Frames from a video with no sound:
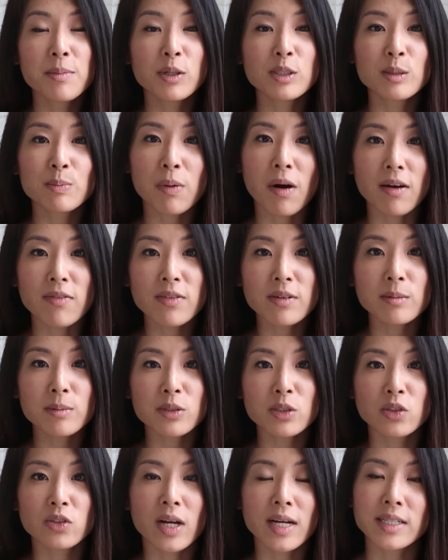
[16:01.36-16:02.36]
the most
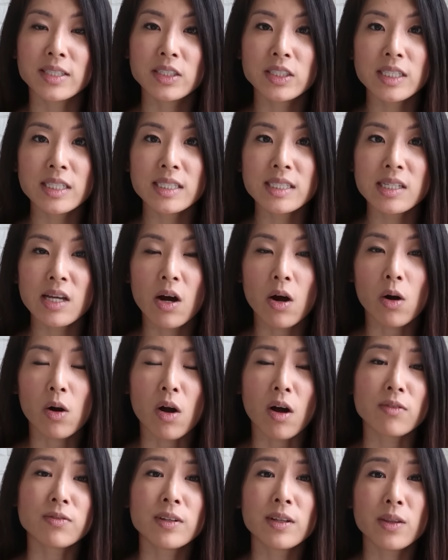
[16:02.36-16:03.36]
profitable strategies are
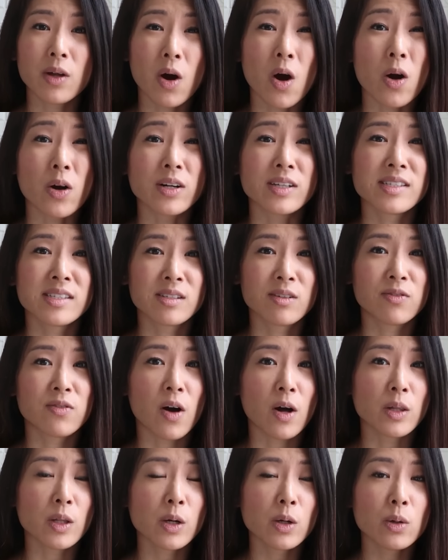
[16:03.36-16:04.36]
often the hardest to
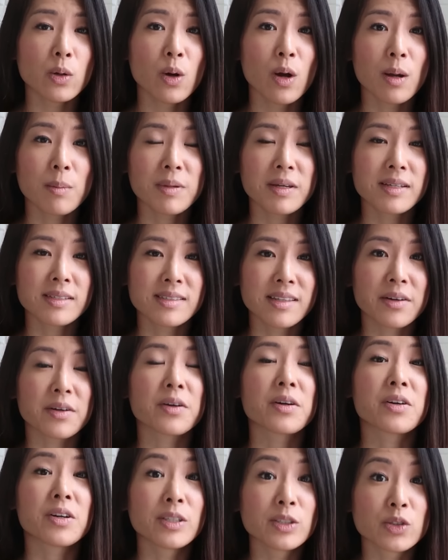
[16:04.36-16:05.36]
follow because they're